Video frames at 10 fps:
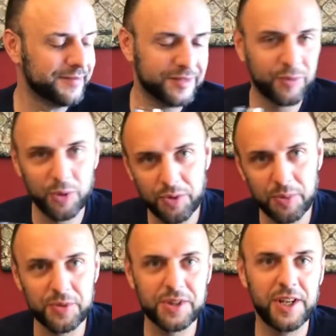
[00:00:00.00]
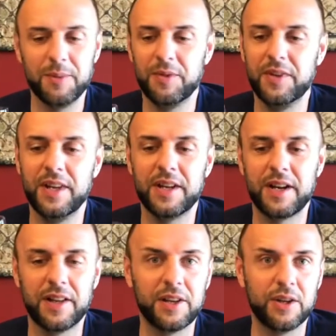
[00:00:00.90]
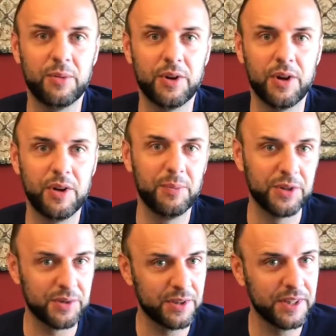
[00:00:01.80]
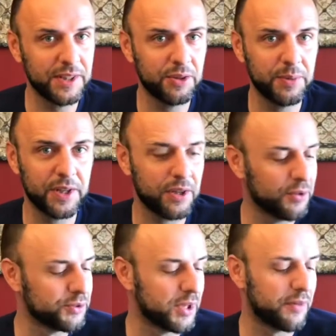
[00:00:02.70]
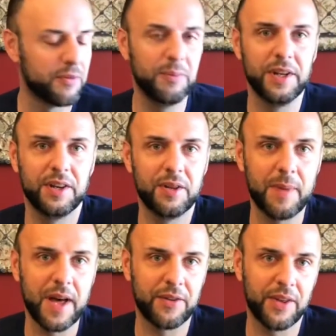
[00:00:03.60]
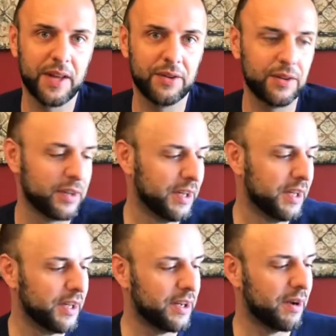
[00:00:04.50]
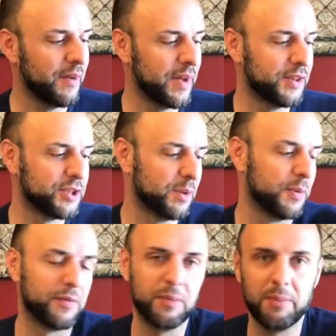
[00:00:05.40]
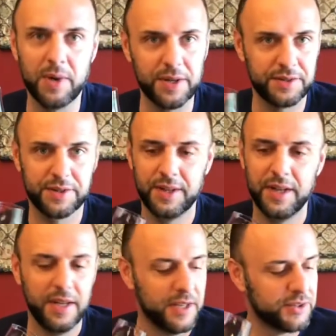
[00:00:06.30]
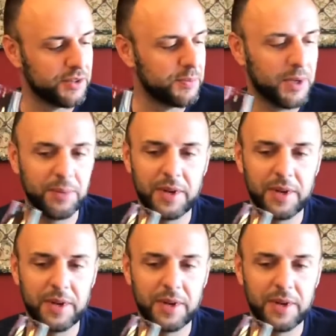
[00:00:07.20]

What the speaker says: 43% ABV, not a lot going on, but it was a little bit closed off from being in the bottle that long. Now, I've had this open for months, so it's been able to